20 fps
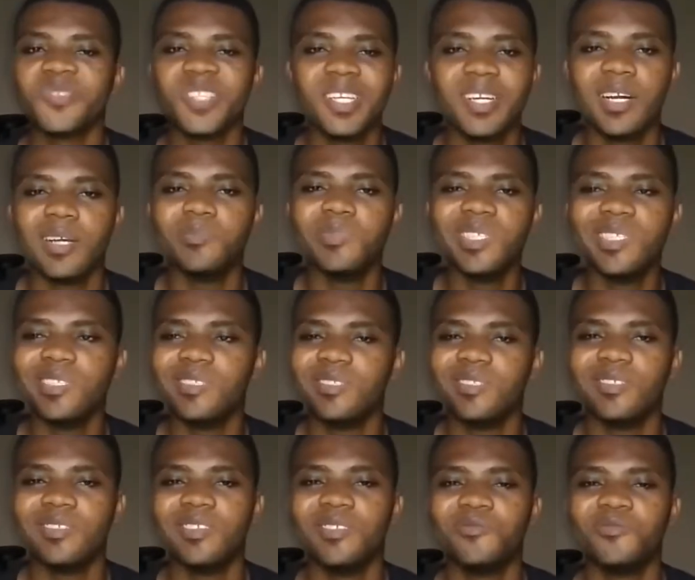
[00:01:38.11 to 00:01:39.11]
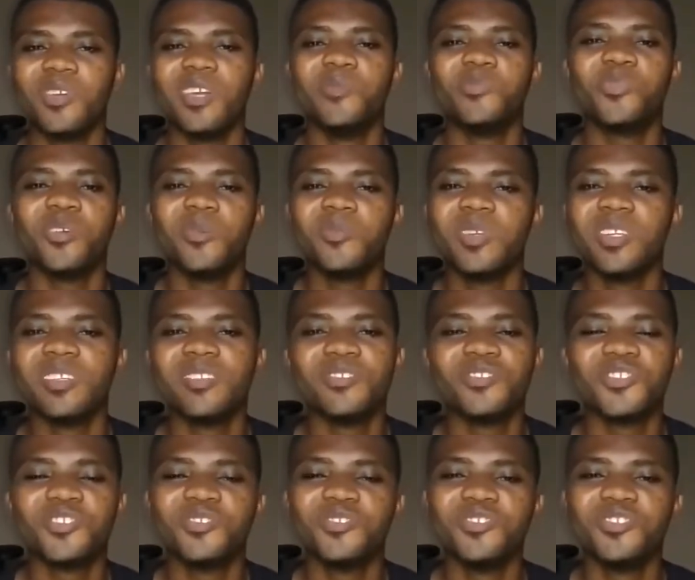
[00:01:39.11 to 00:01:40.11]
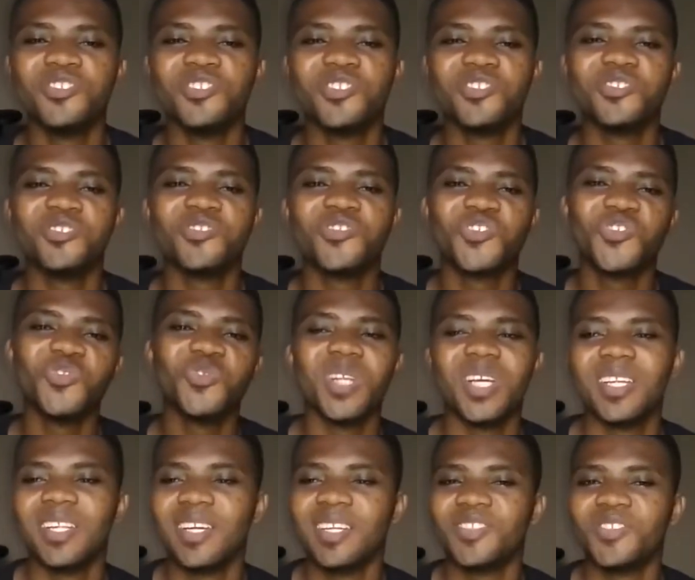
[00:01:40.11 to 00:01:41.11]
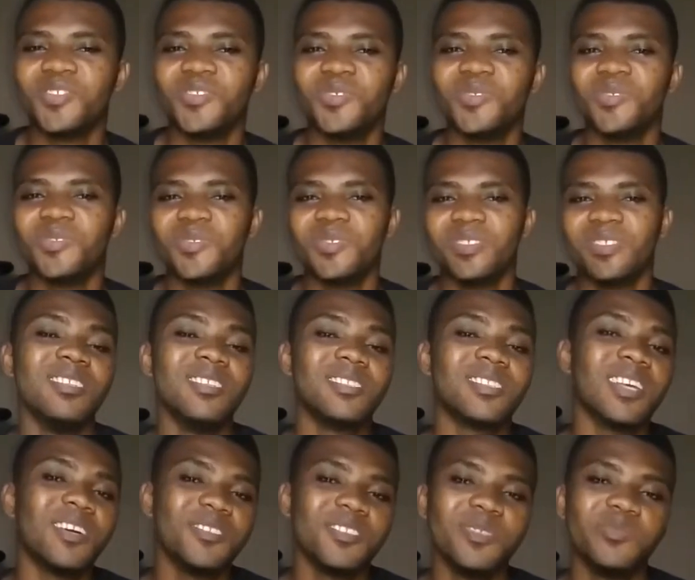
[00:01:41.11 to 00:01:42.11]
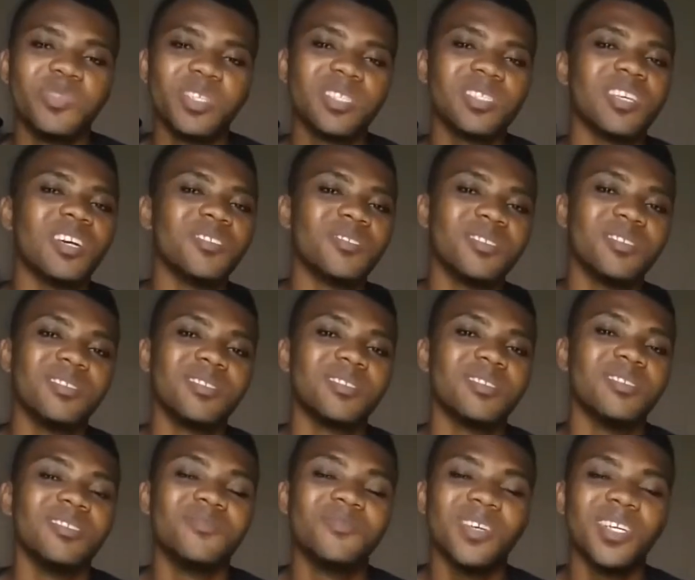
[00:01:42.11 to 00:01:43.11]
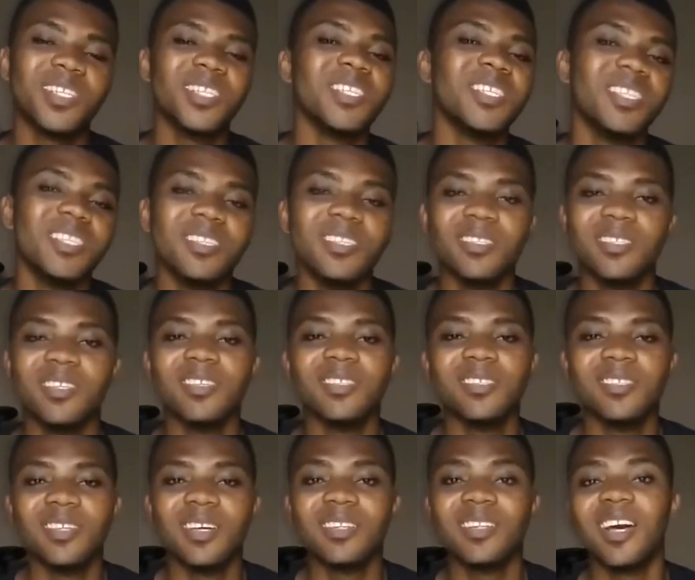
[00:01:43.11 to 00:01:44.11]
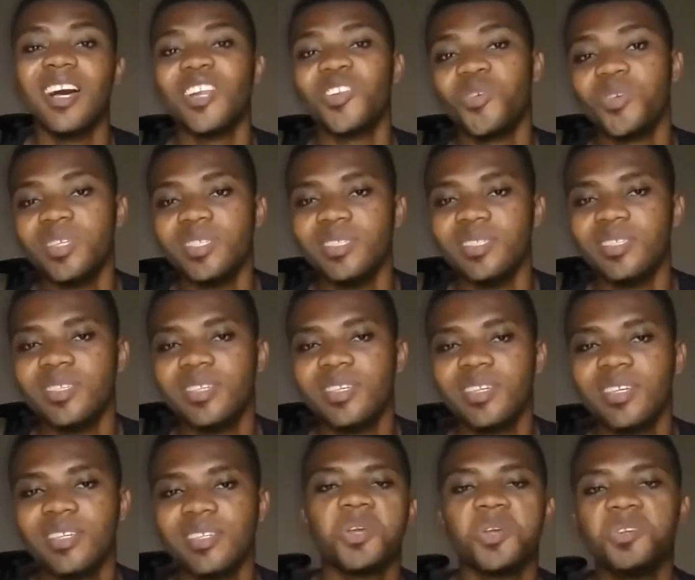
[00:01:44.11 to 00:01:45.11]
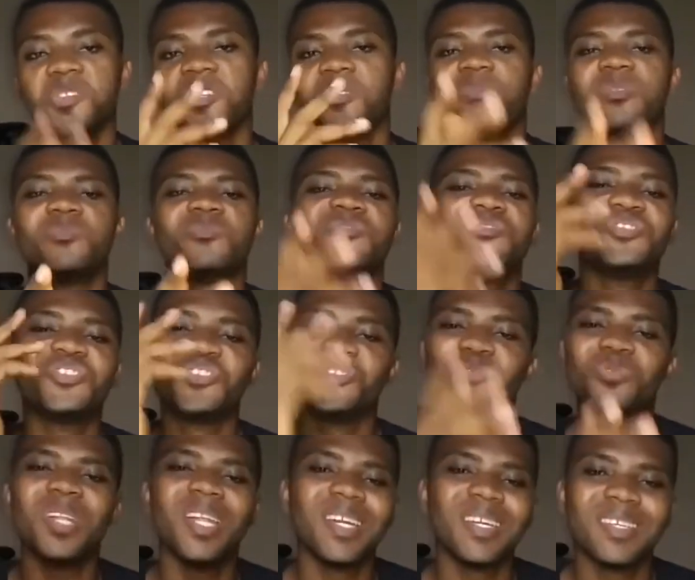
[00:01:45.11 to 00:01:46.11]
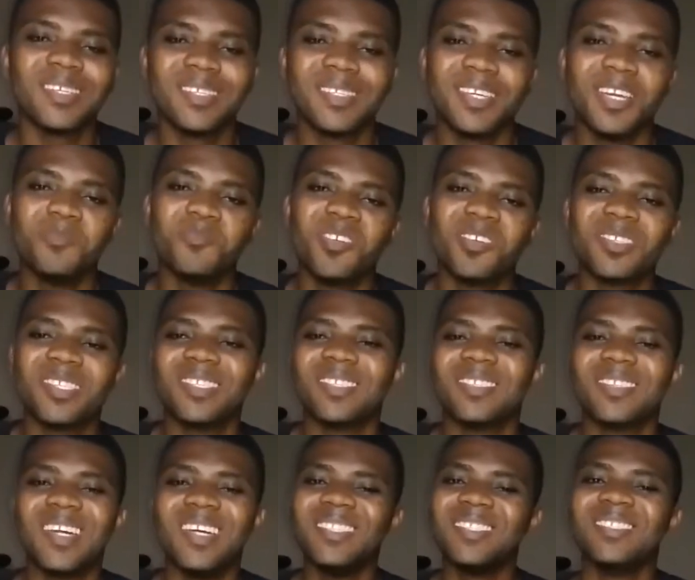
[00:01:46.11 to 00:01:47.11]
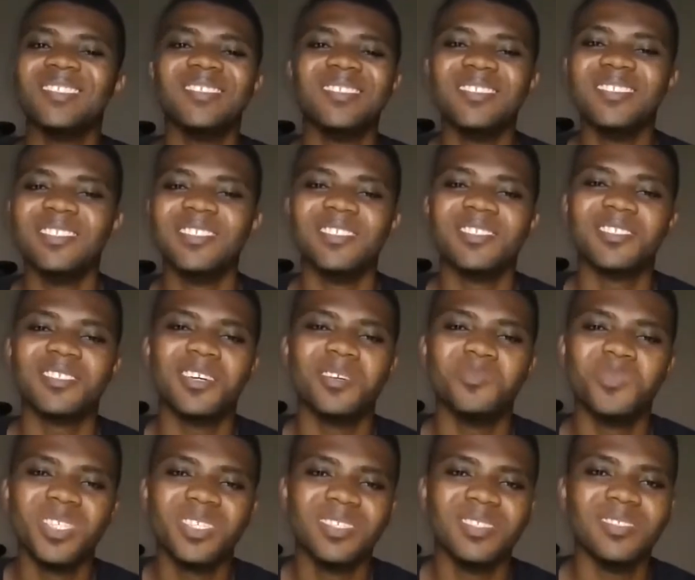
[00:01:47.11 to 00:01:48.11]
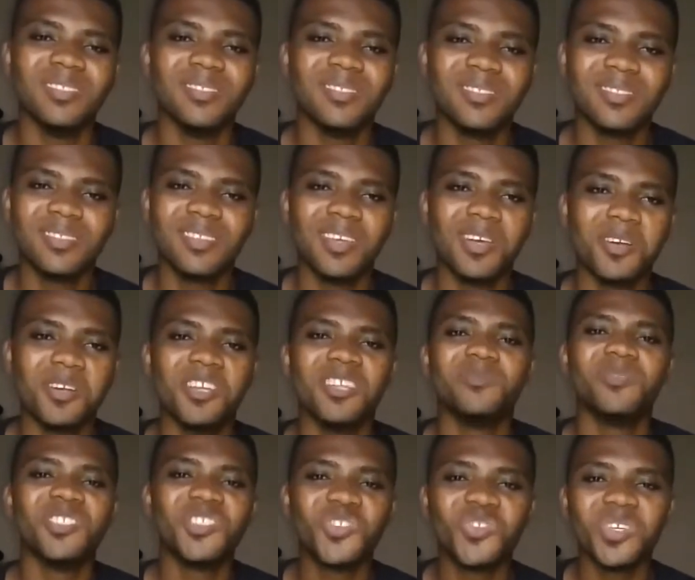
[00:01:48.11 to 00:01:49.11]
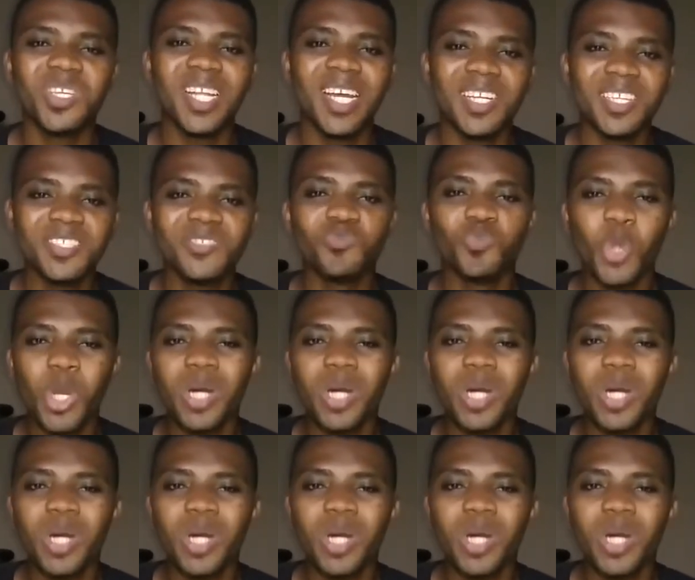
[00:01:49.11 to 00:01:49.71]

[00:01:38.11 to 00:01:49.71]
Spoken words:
I mean, if you're in public, you shouldn't chew like that, The sound it brings out is very irritating and annoying. Some people chew like their mouth is grinding engine. I mean, how can you be chewing like this?